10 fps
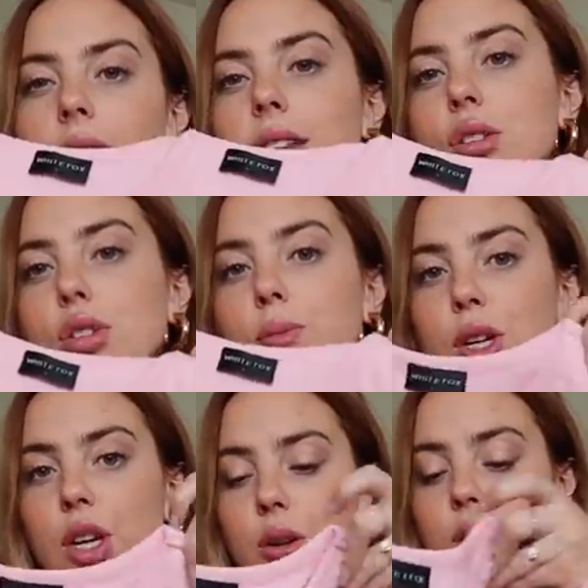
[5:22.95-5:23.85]
it's super
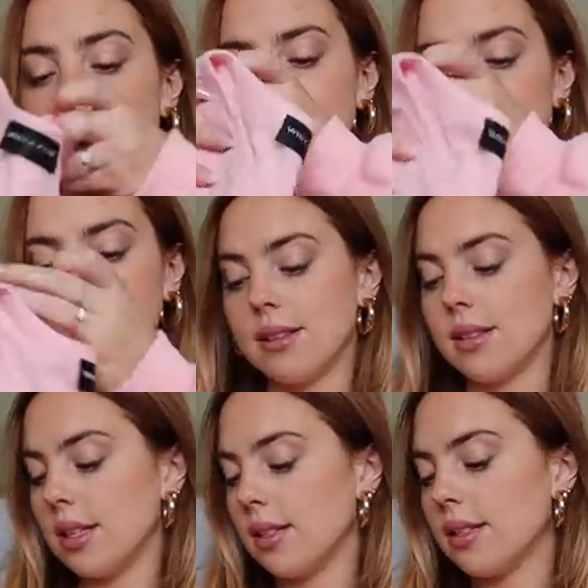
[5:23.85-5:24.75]
cute, especially
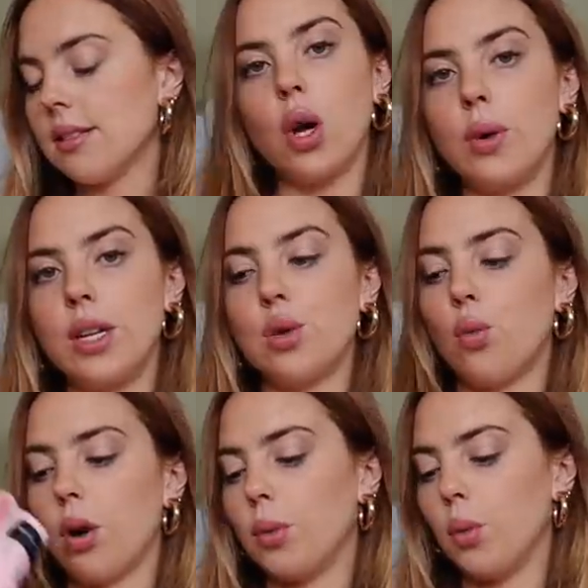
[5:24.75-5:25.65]
since it's going into
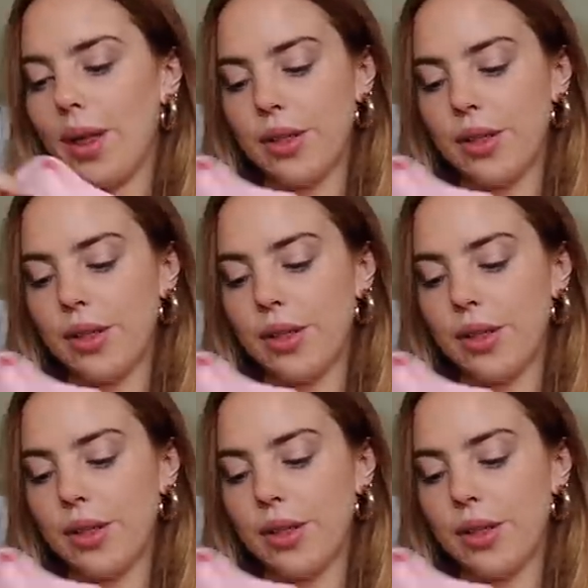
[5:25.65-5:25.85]
warmer